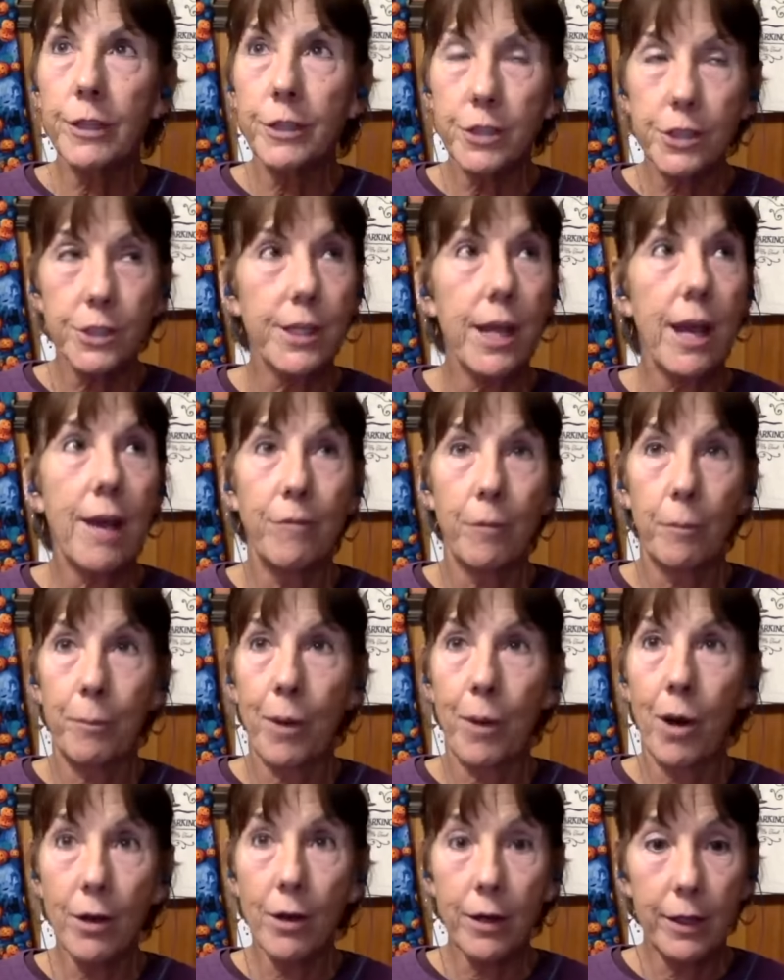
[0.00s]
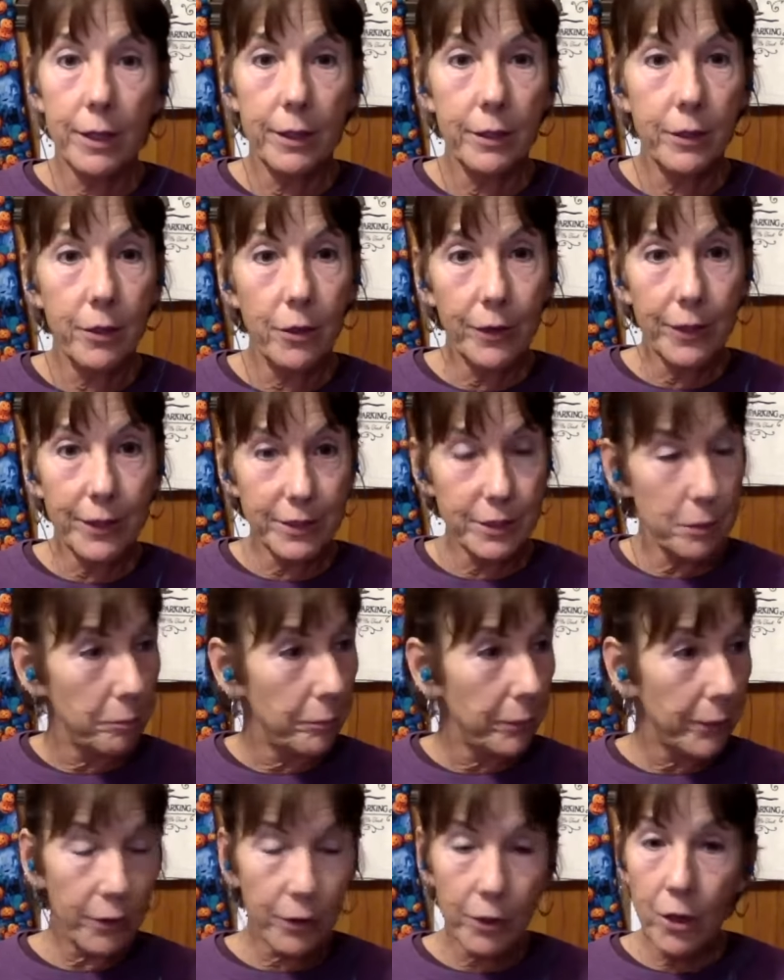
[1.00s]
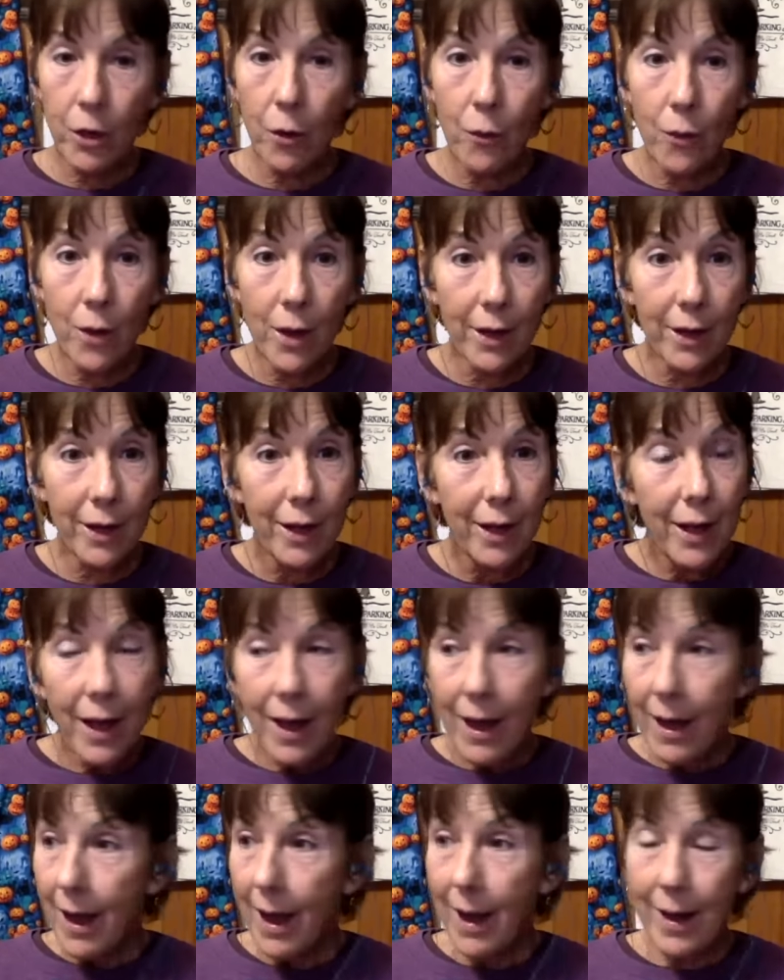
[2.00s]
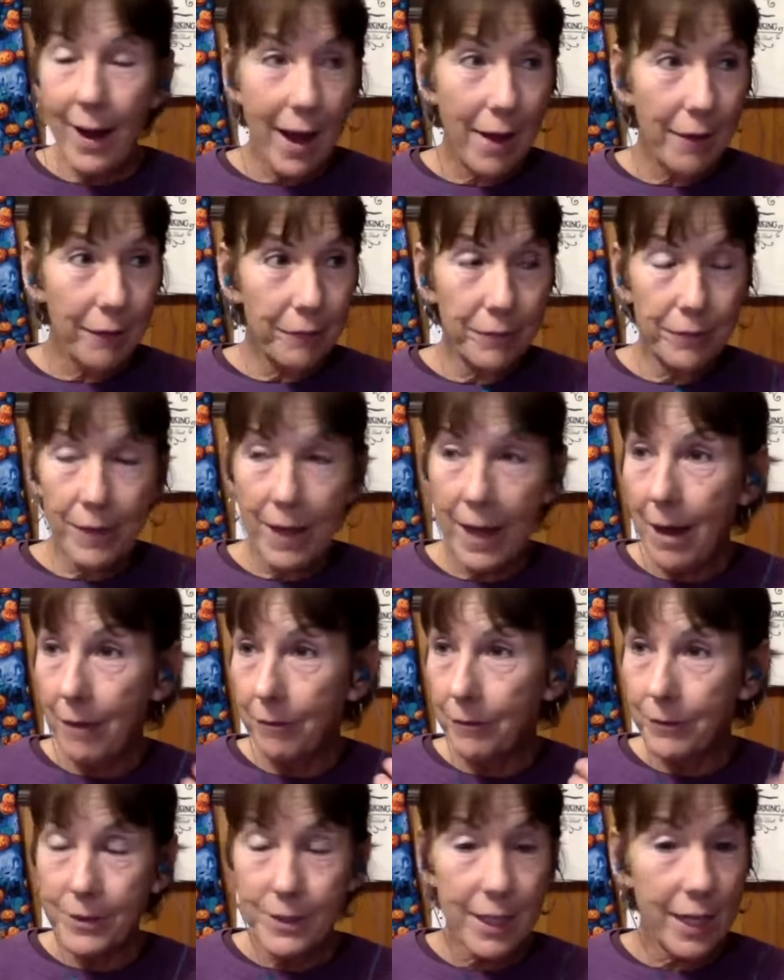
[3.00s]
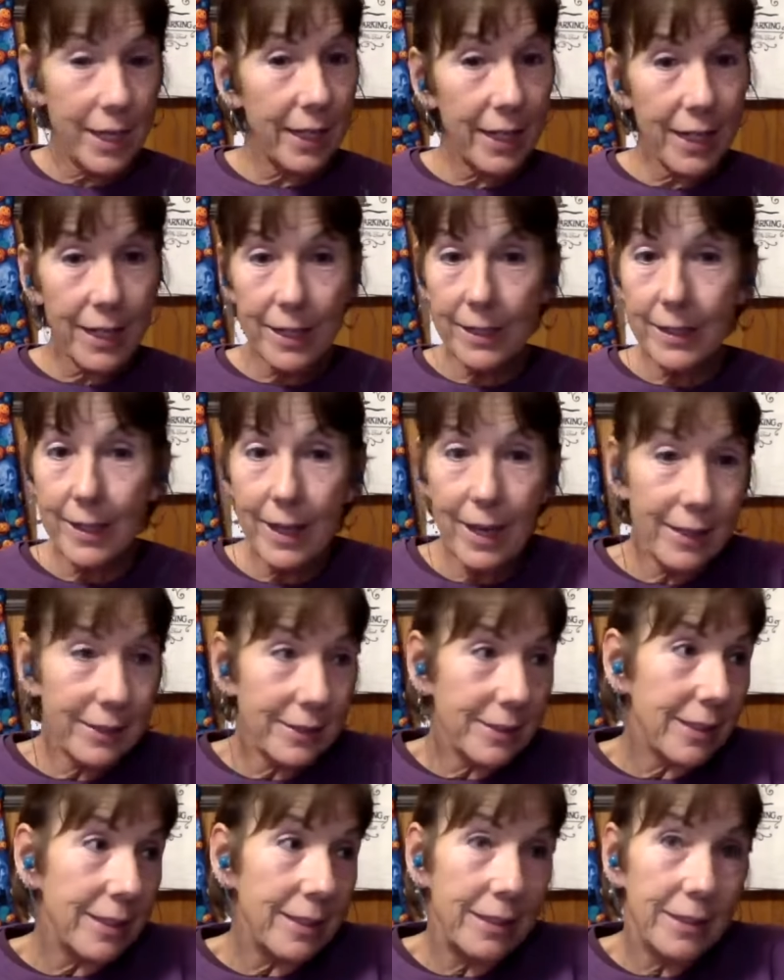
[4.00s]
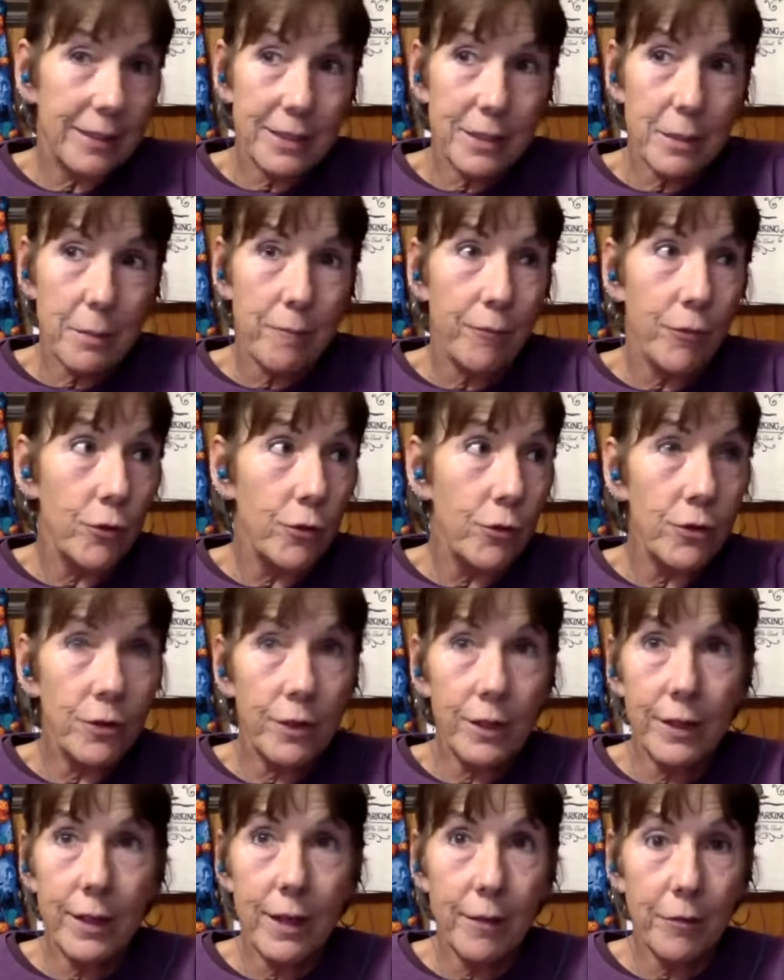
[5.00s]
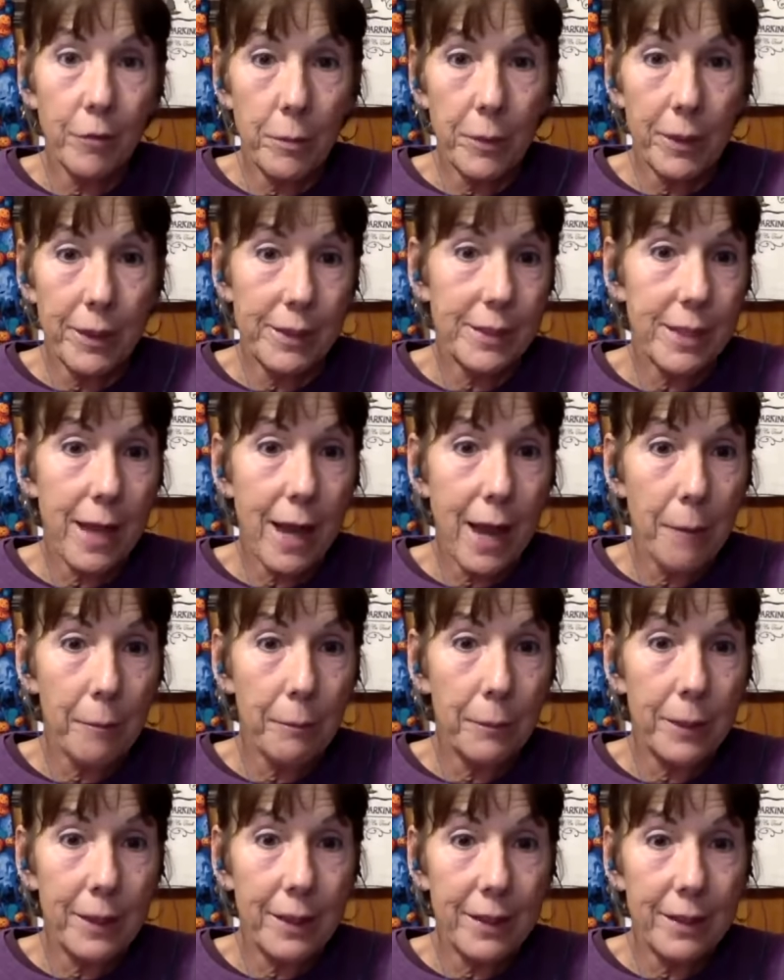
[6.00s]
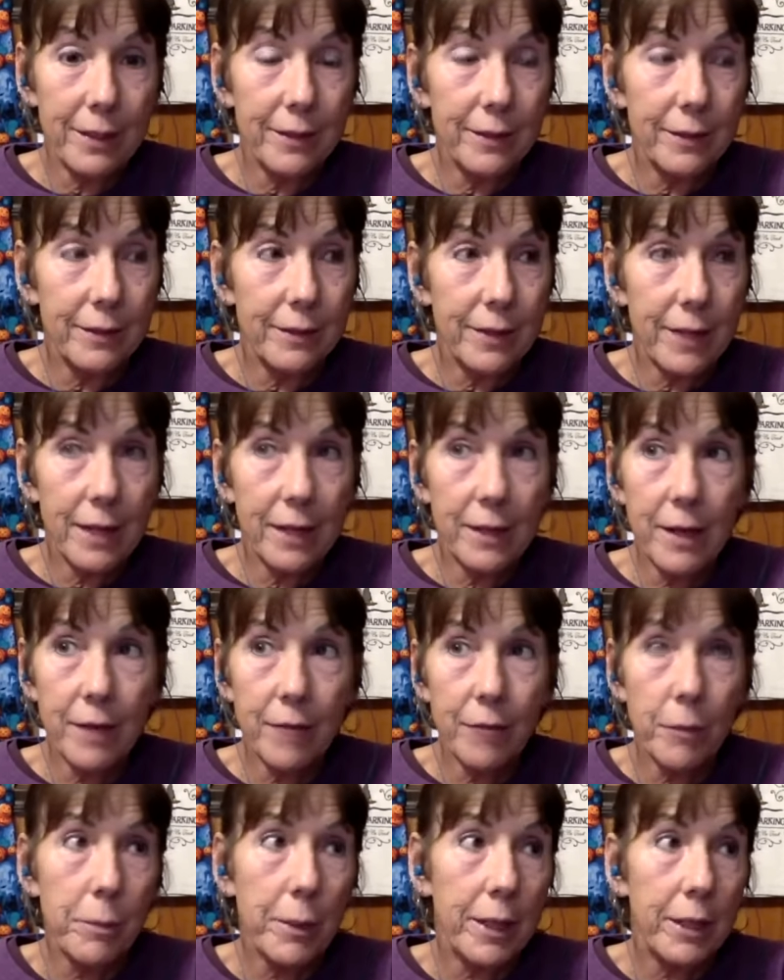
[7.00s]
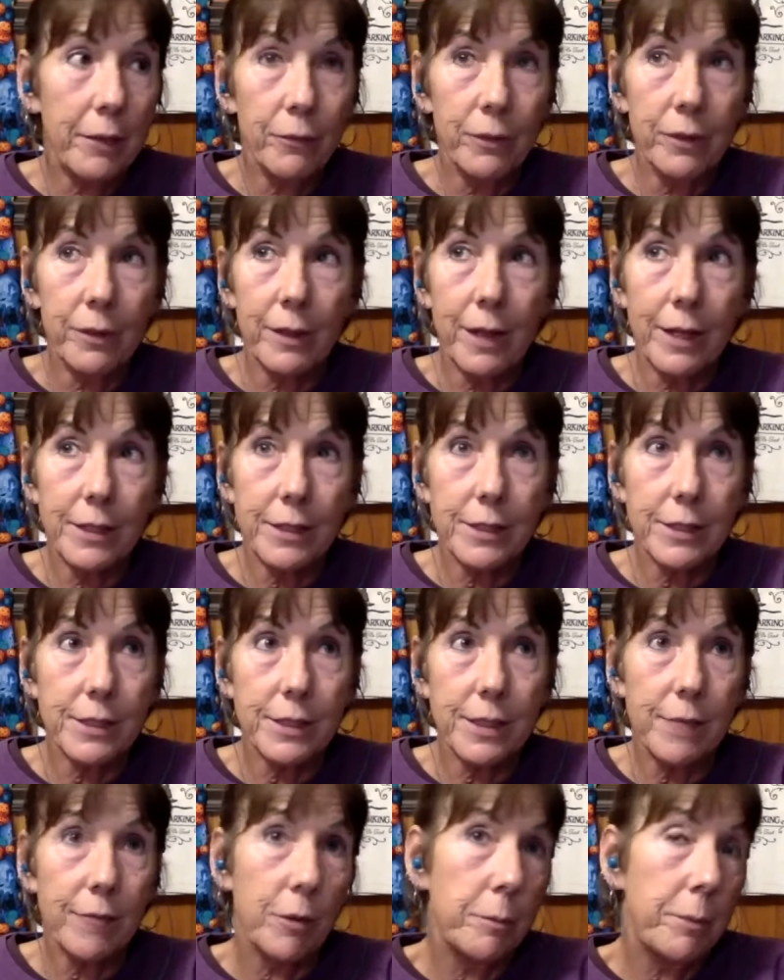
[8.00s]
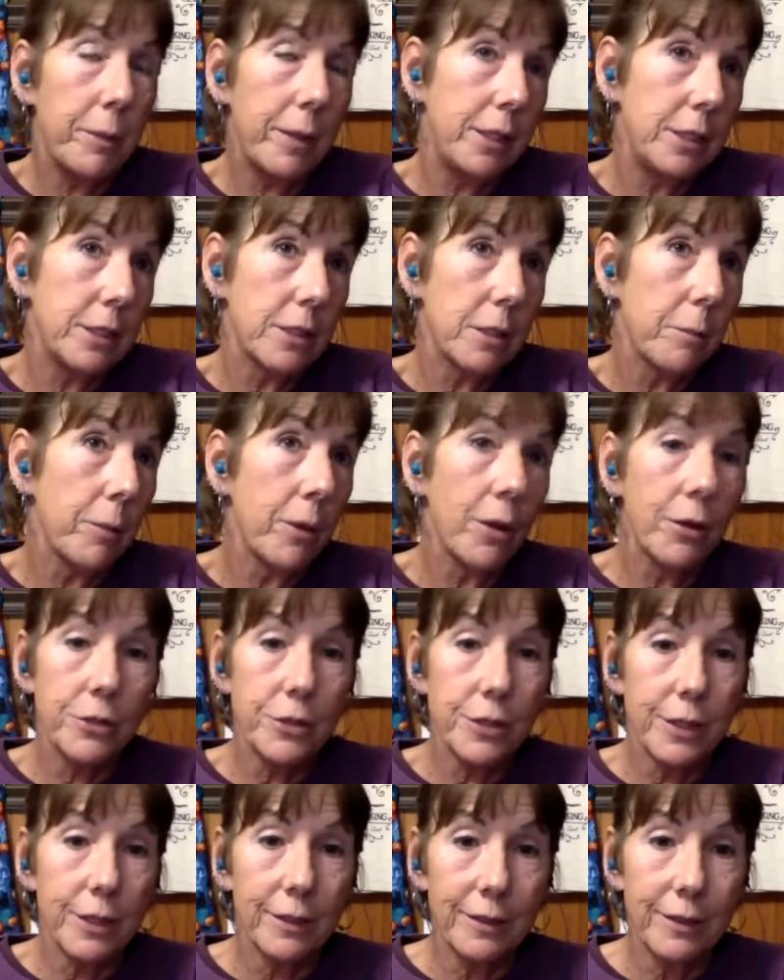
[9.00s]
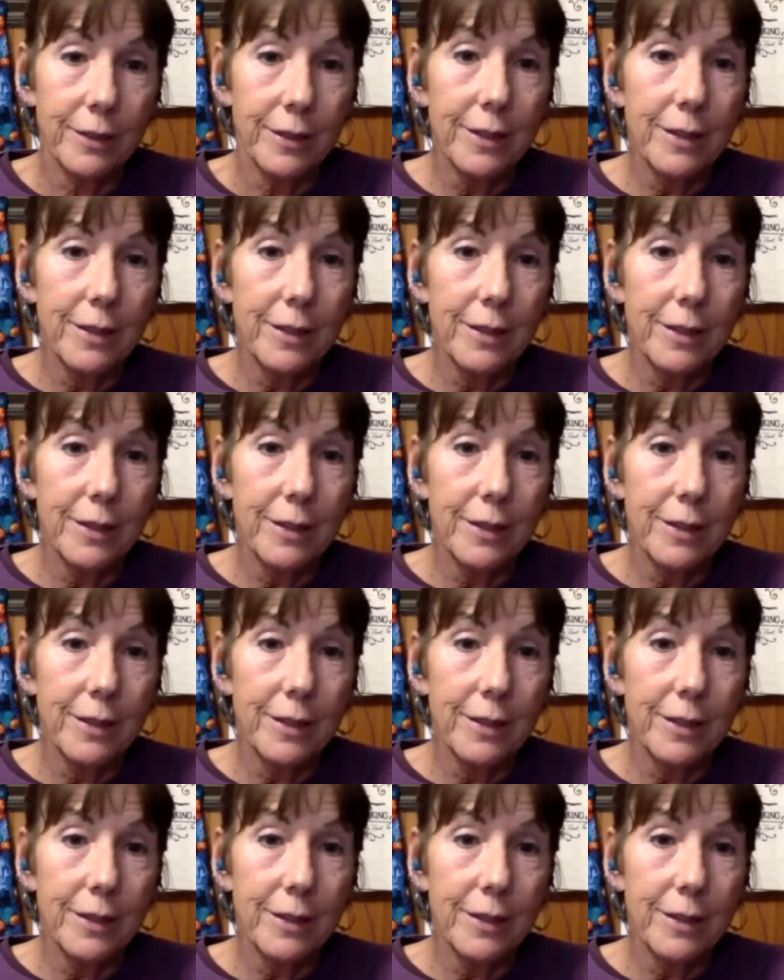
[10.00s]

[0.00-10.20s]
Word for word: Just have a party, you know, get some beer going and have, have singing and dancing and some food, and everybody's happy. And then everybody realizes everybody's a person.